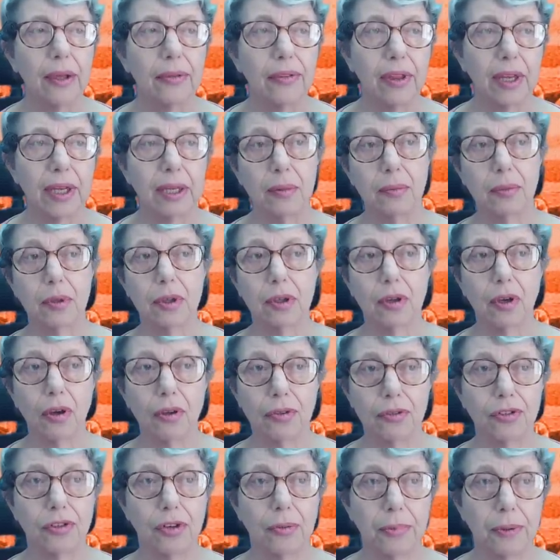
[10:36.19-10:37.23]
They will
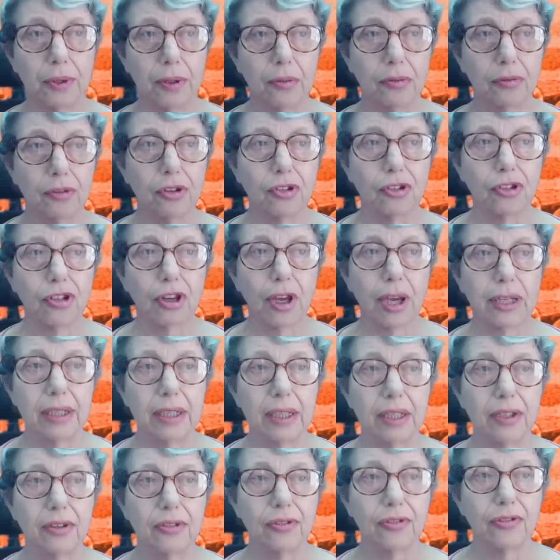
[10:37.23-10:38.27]
contribute to
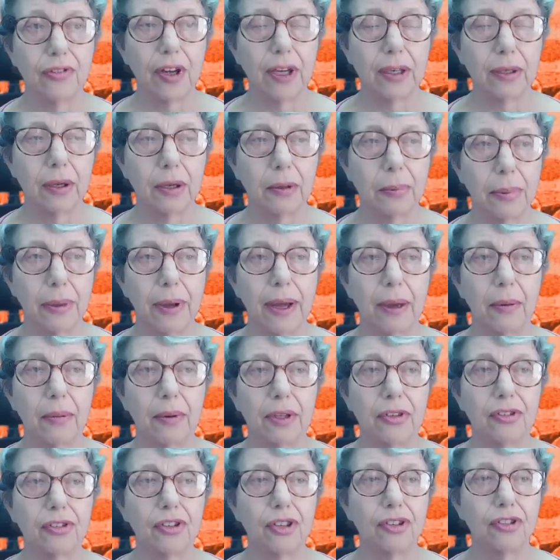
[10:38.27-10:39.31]
Chinese
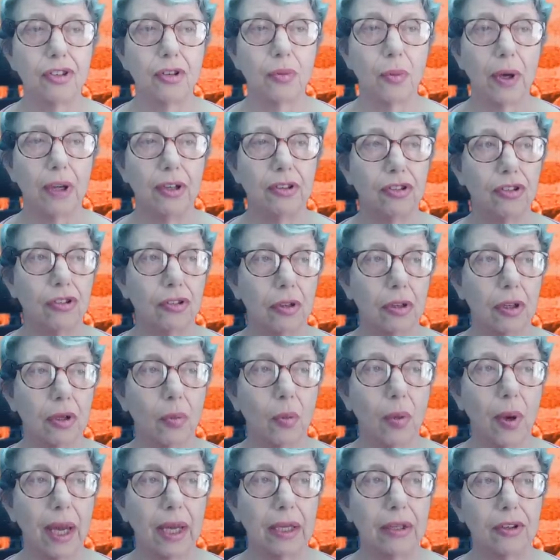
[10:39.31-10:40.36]
firepower, situational
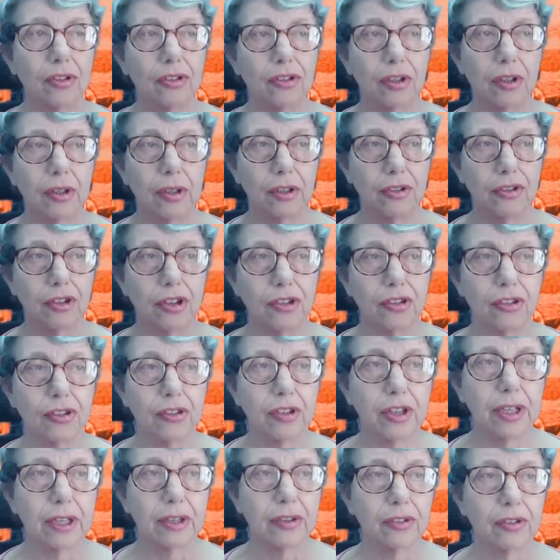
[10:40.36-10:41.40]
awareness, and
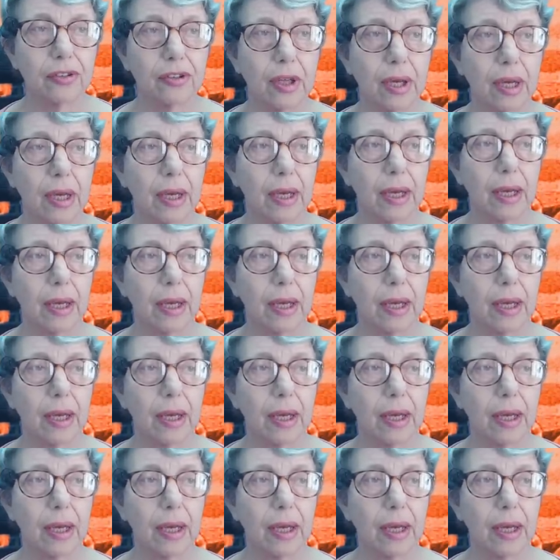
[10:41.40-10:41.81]
logistics.